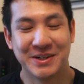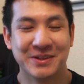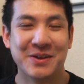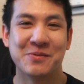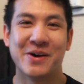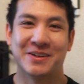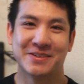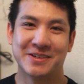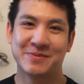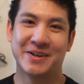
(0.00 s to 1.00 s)
a long while
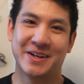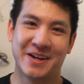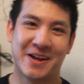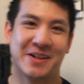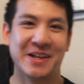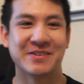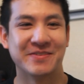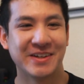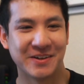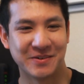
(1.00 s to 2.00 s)
since my last
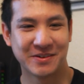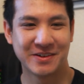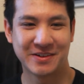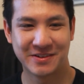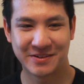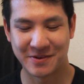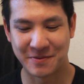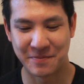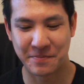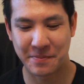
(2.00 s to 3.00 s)
video,
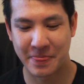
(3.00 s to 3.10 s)
so